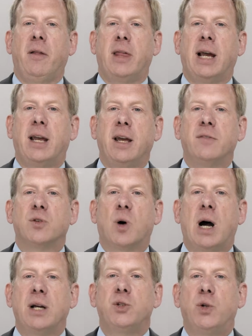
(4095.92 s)
that gives
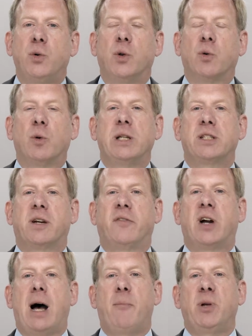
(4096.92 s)
rise to the risk of
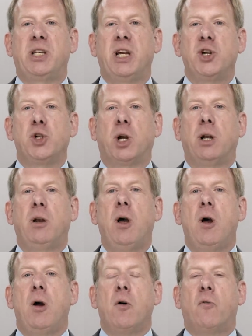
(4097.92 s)
competition
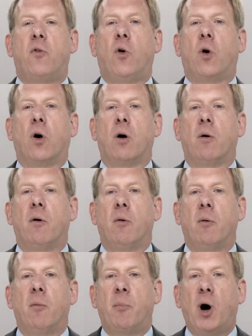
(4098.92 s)
for
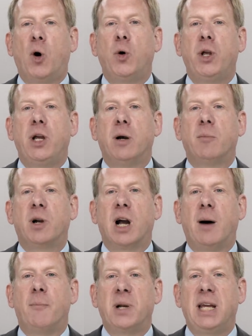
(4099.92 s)
podium
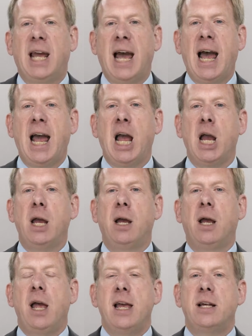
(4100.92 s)
company A
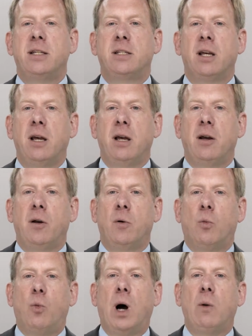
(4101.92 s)
is
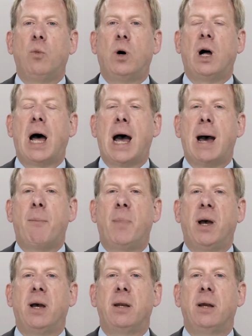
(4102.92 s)
what will
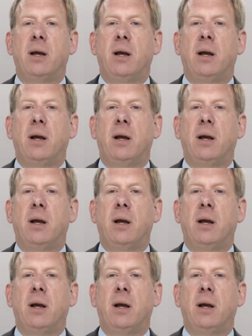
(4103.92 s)
happen